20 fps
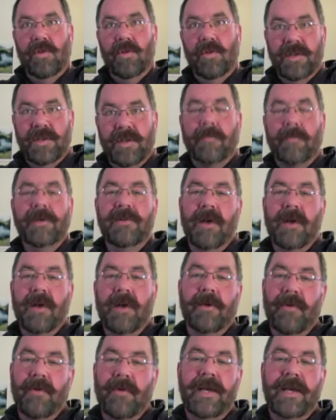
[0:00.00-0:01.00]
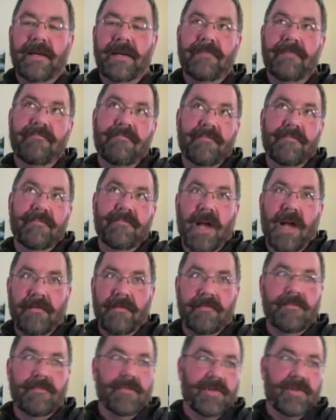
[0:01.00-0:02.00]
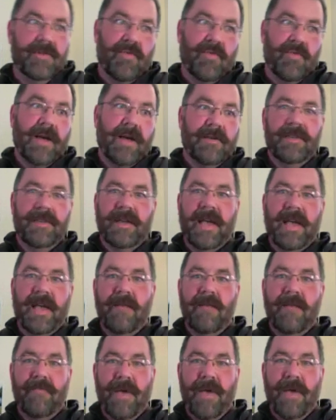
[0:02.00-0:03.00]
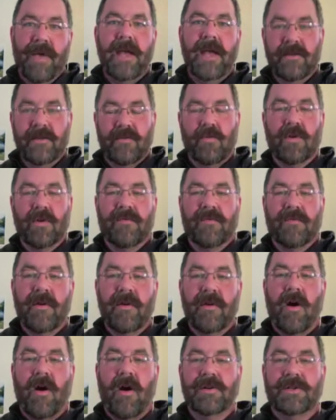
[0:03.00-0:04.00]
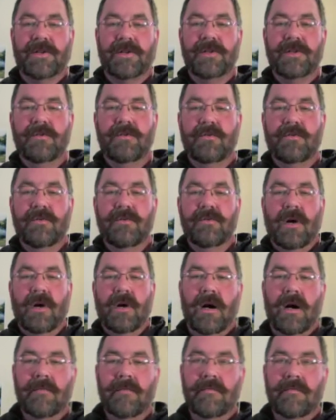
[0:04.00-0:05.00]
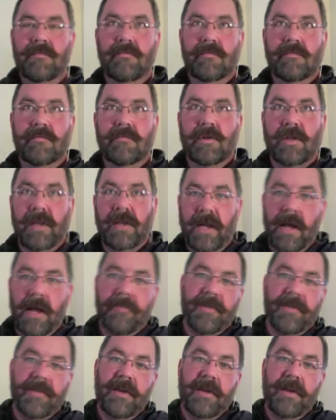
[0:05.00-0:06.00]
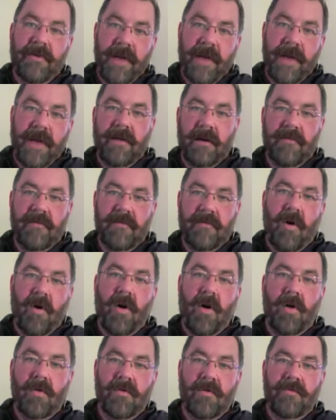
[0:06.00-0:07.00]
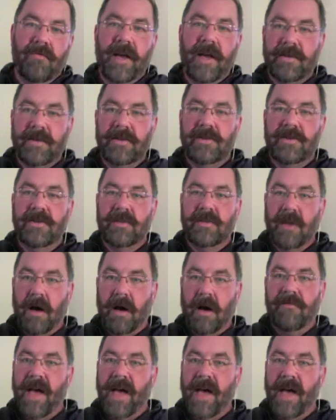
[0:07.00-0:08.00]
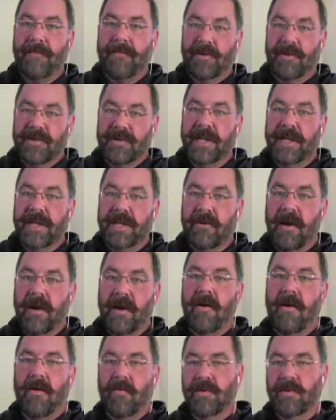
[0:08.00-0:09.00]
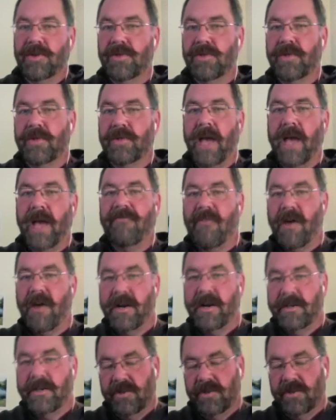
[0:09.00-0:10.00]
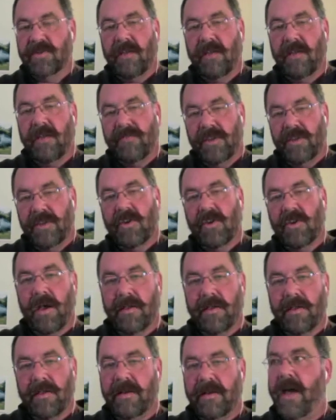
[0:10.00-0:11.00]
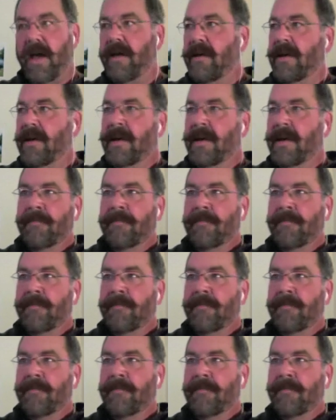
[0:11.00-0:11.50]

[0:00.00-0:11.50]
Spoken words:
WWE, not directly the campaign, has worked very hard to clean up the internet of all vestiges of that particular era. What you can find is stuff that's going on today.